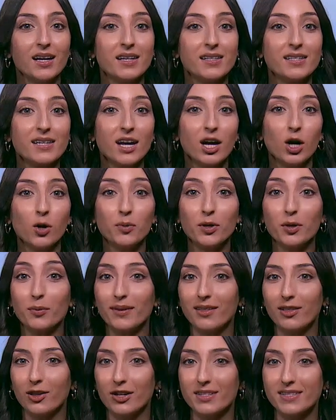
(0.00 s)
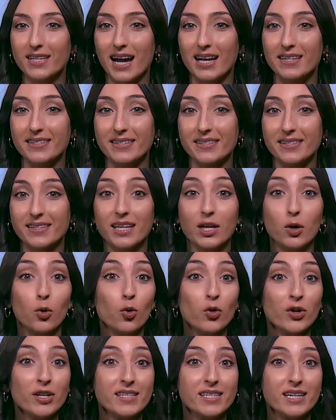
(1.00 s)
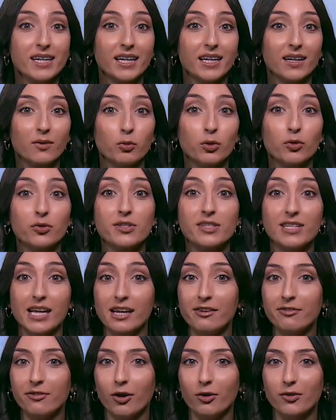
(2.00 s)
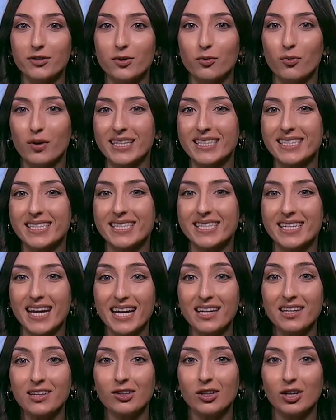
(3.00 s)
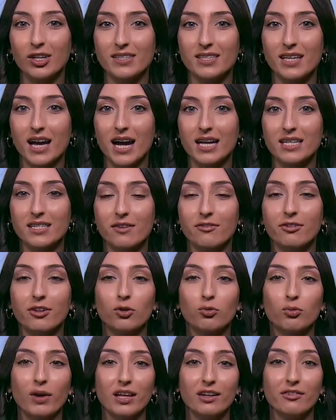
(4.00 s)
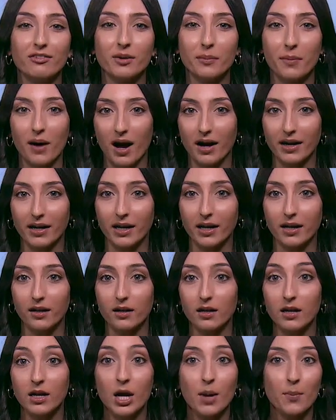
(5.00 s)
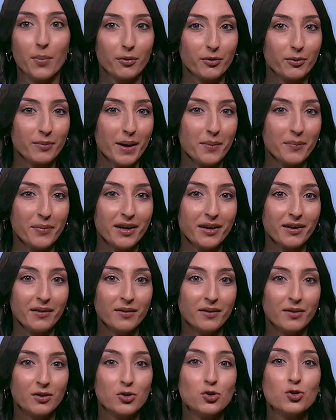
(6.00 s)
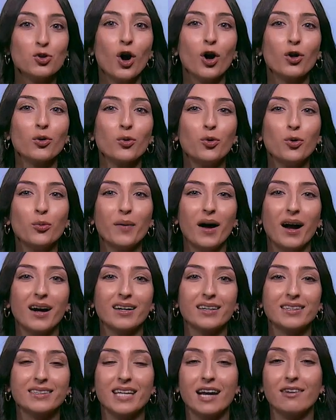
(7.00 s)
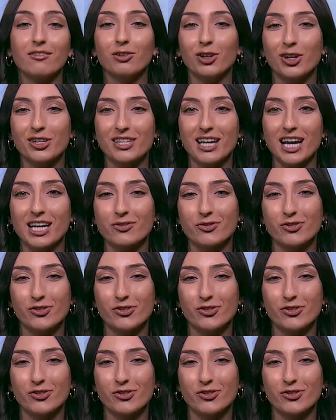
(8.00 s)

To help you with lot sizes, the order ticket will default to one standard lot size for the relevant market. But remember, not all markets have lot size